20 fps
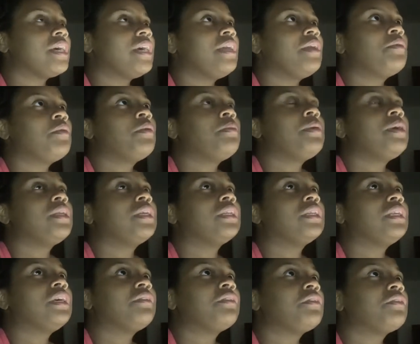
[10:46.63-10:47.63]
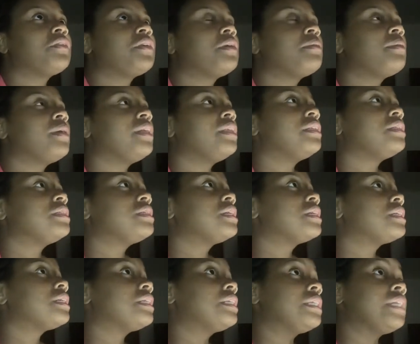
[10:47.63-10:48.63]
and it would be the living room into
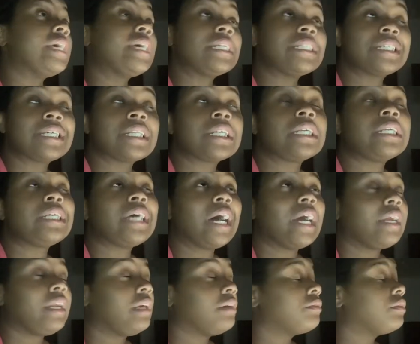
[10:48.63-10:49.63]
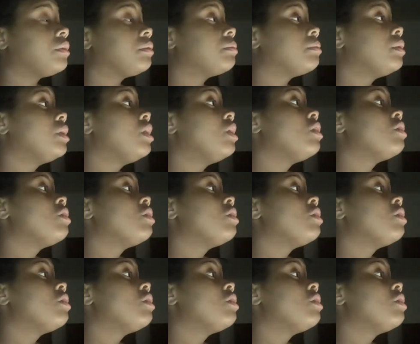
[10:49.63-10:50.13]
the dining room,